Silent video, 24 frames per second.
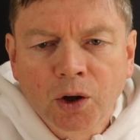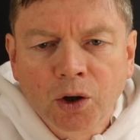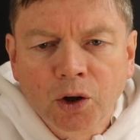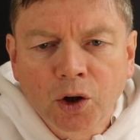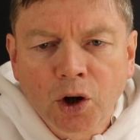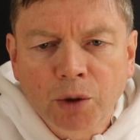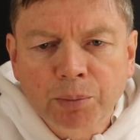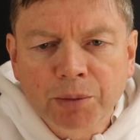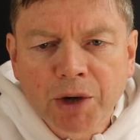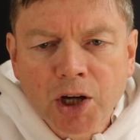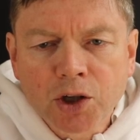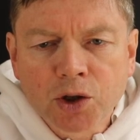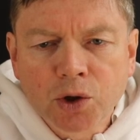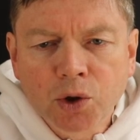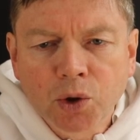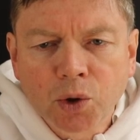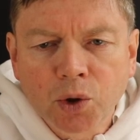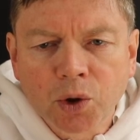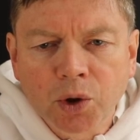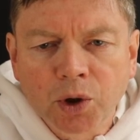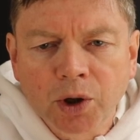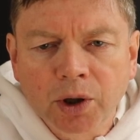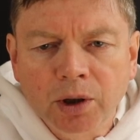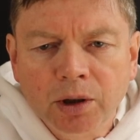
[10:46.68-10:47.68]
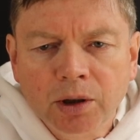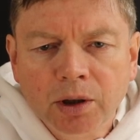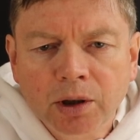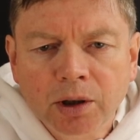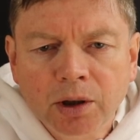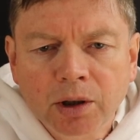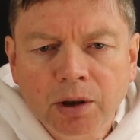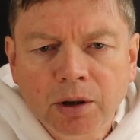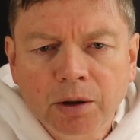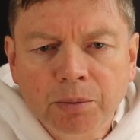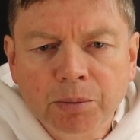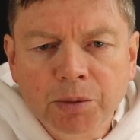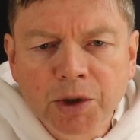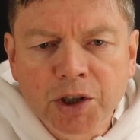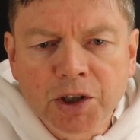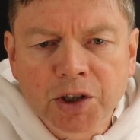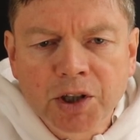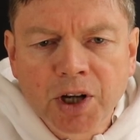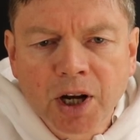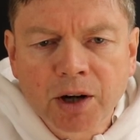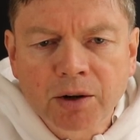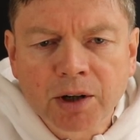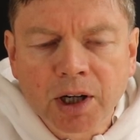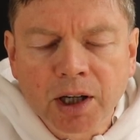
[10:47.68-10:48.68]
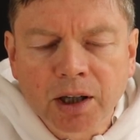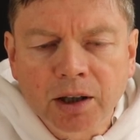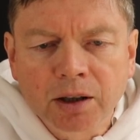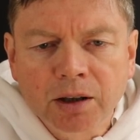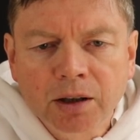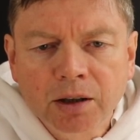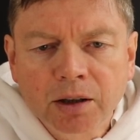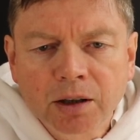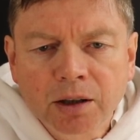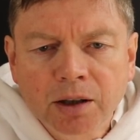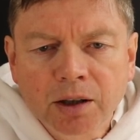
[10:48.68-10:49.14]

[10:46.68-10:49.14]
Not Pashur, but Terror